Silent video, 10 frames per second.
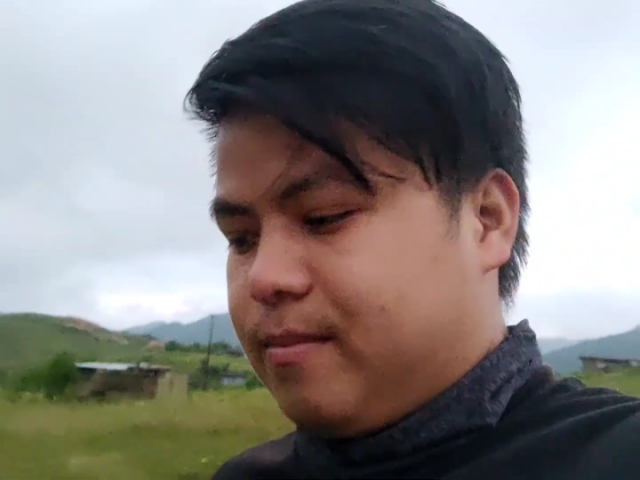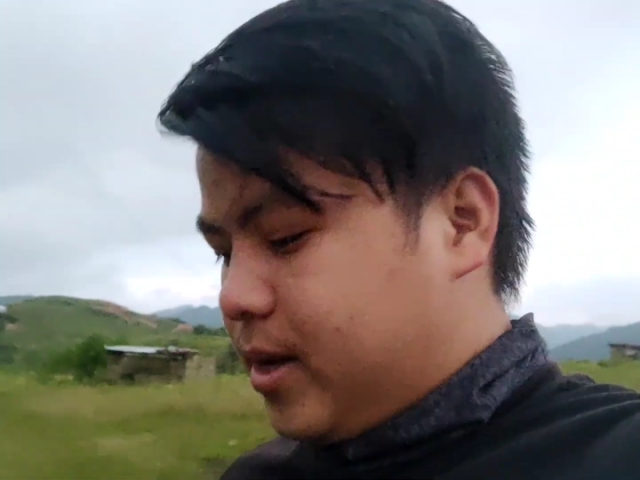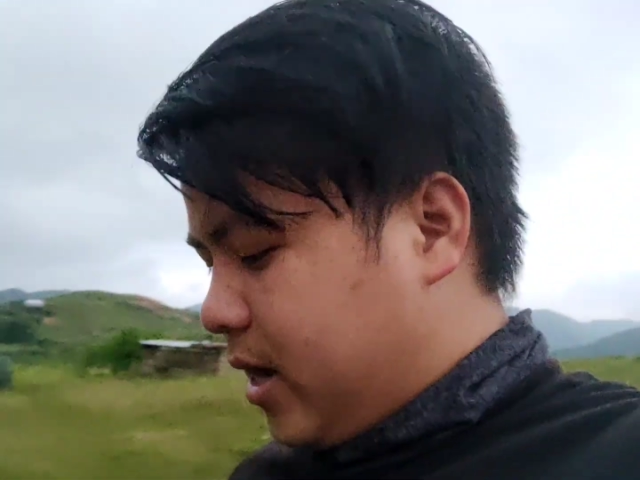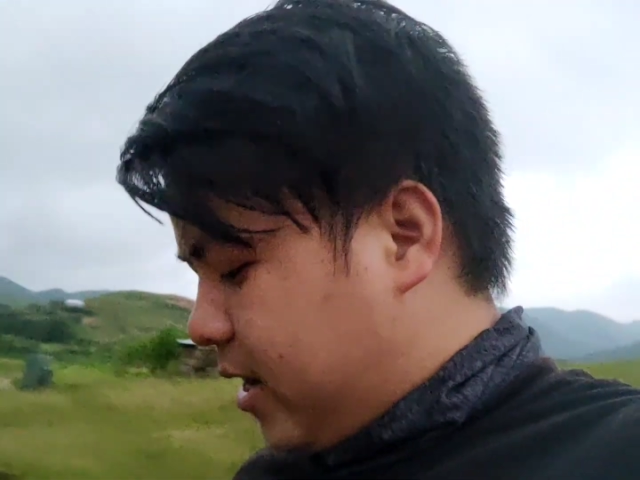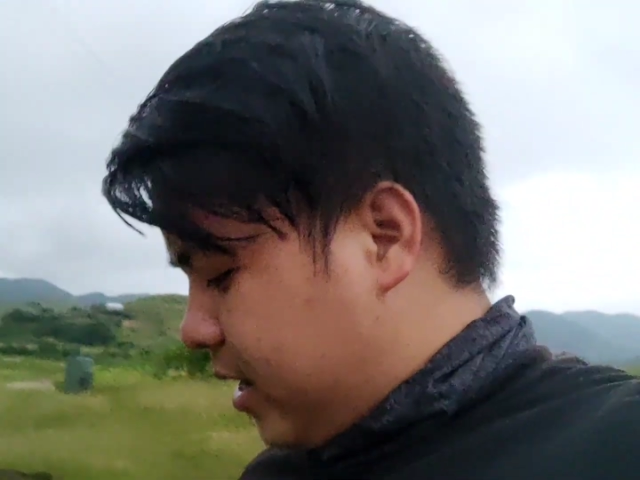
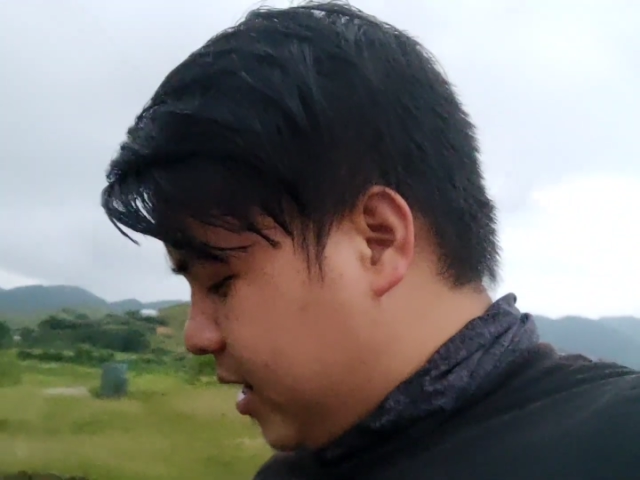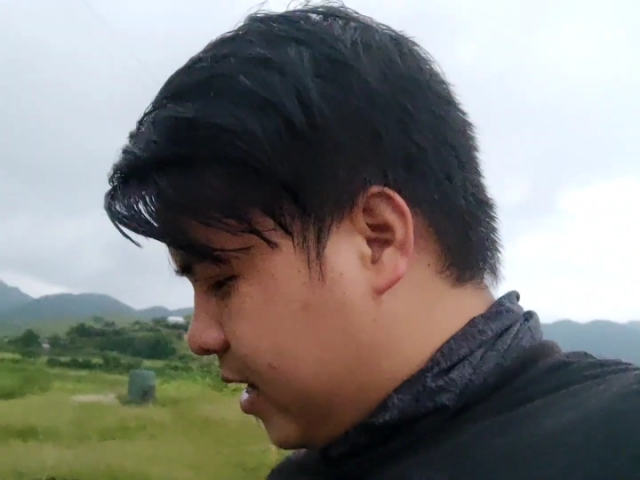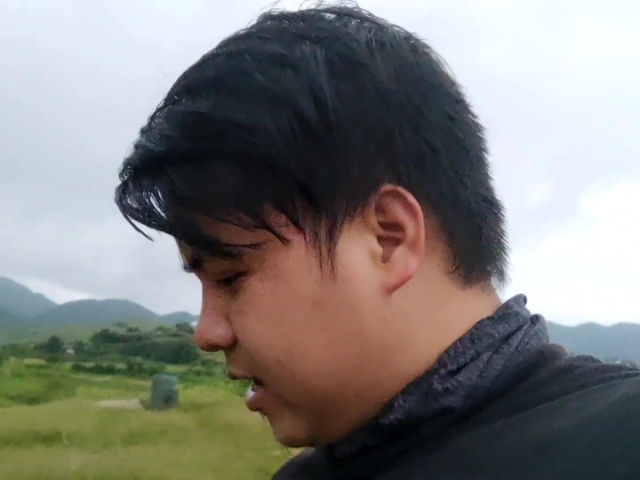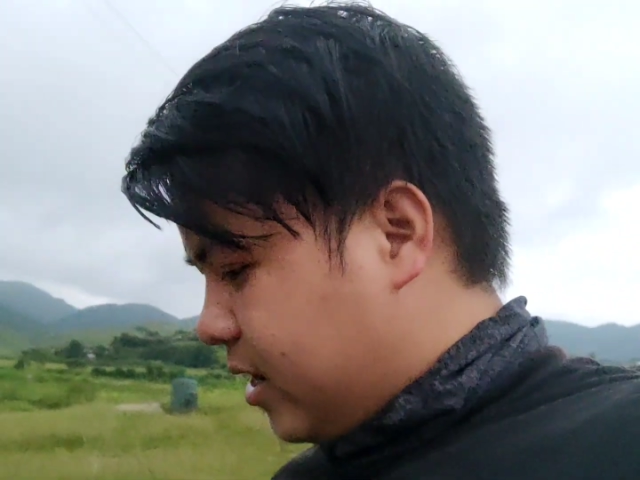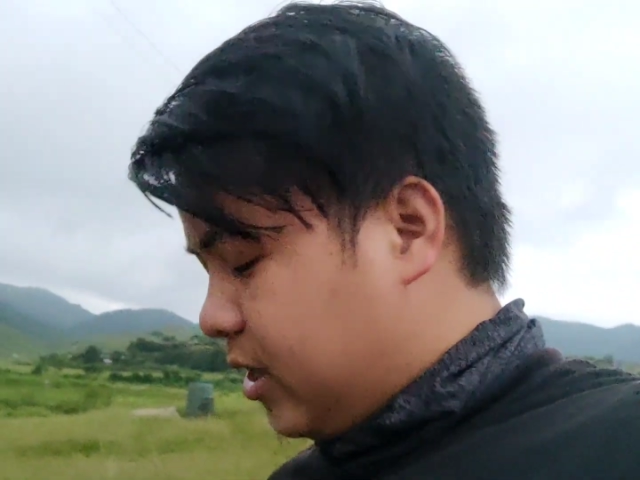but I
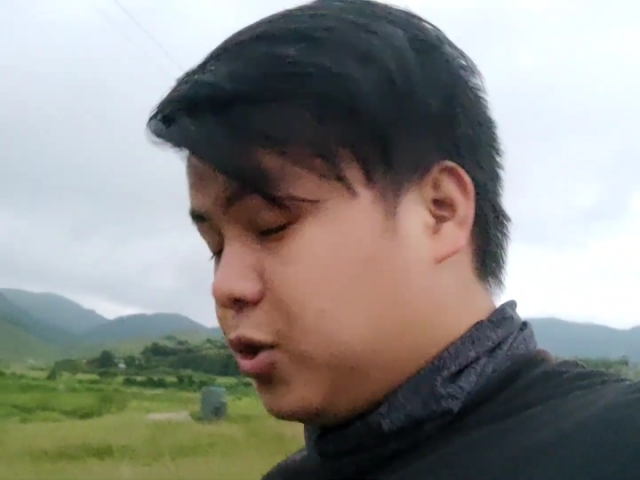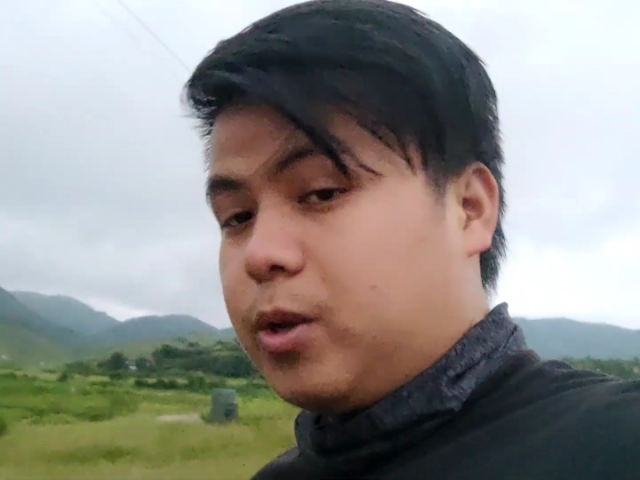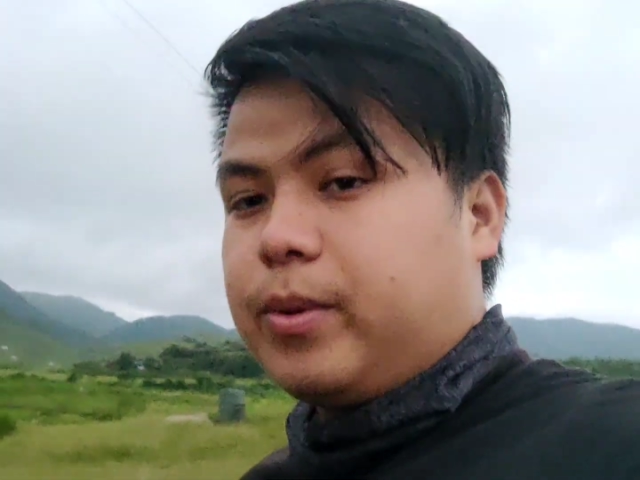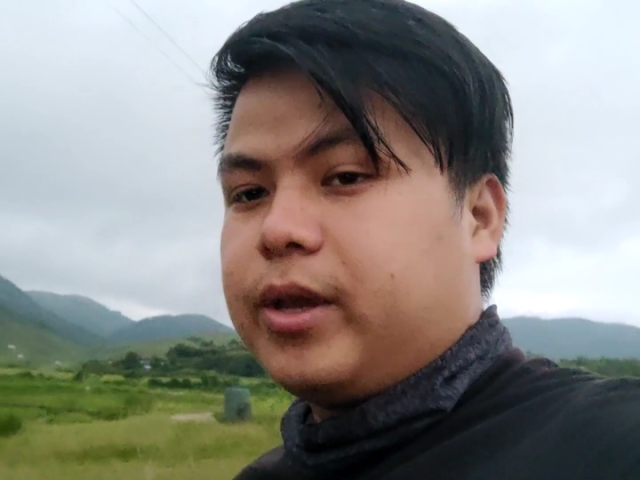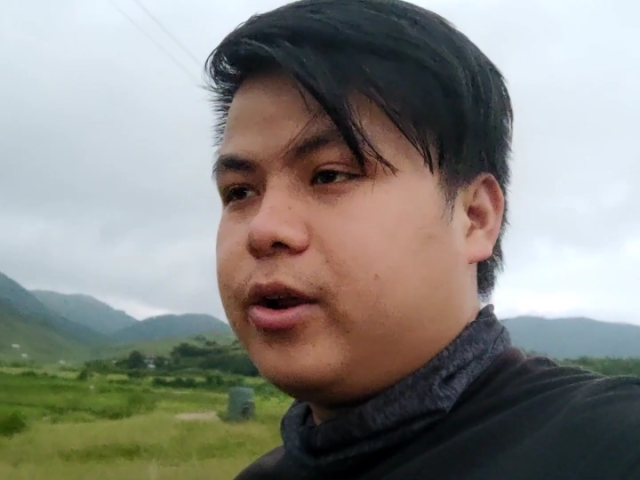it's
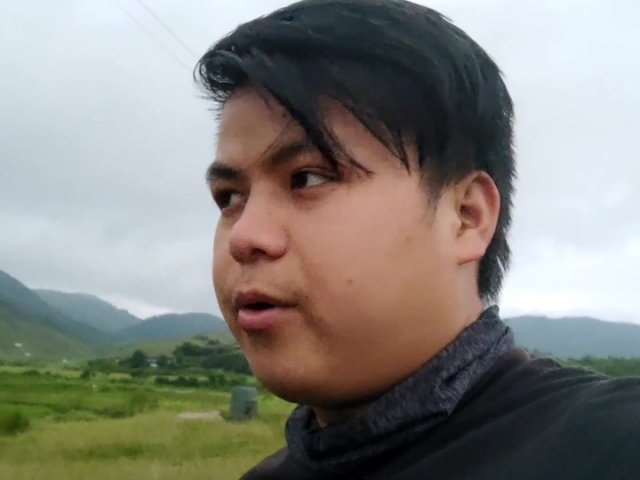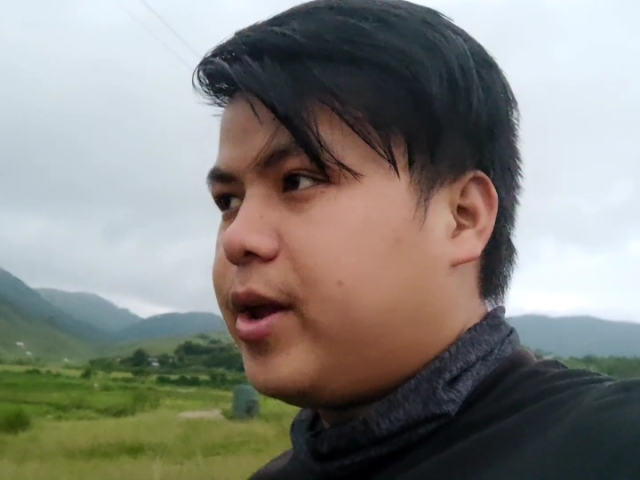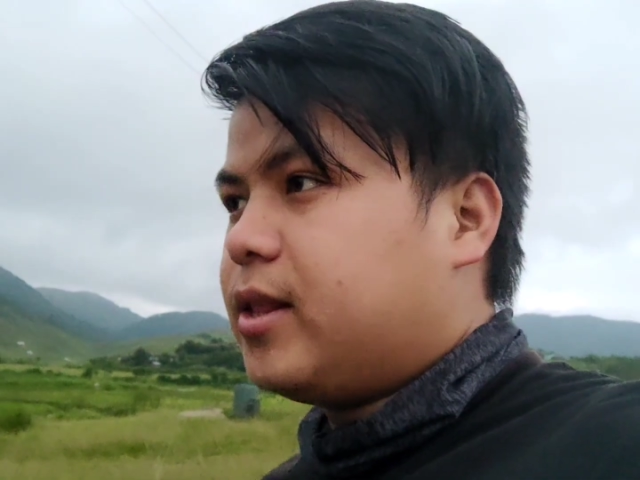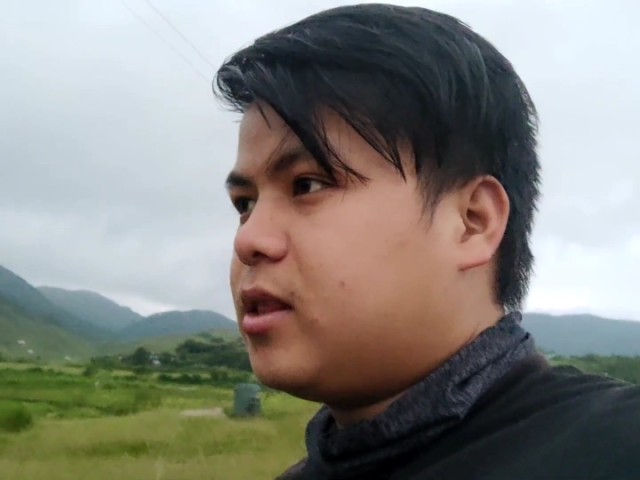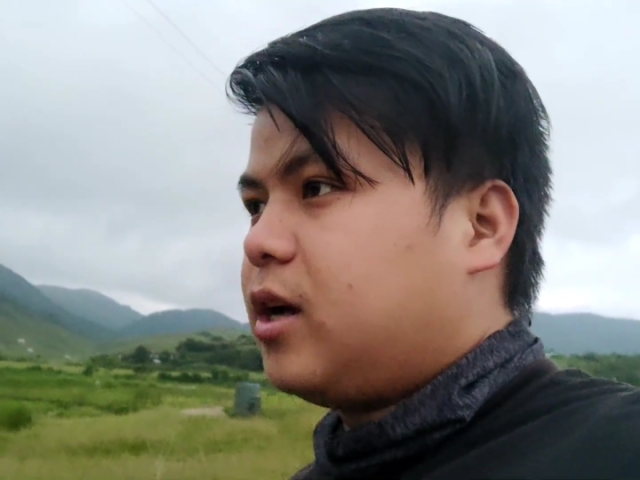gonna be great